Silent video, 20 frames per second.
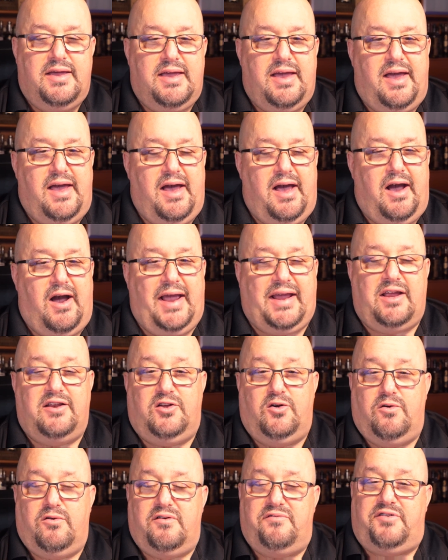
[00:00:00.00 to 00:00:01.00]
I can
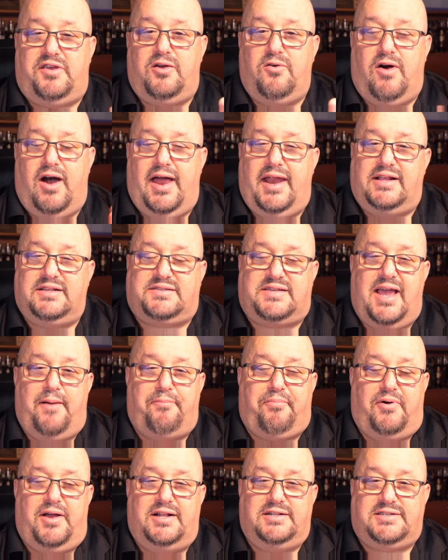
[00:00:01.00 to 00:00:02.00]
do a review on it and
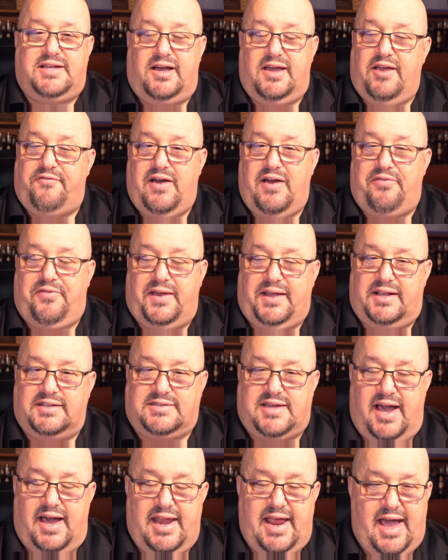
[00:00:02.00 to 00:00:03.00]
sample it and tell you if I think it's
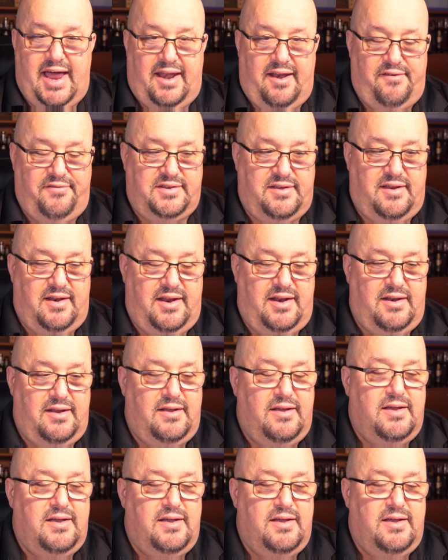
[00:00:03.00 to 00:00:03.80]
got additives in it.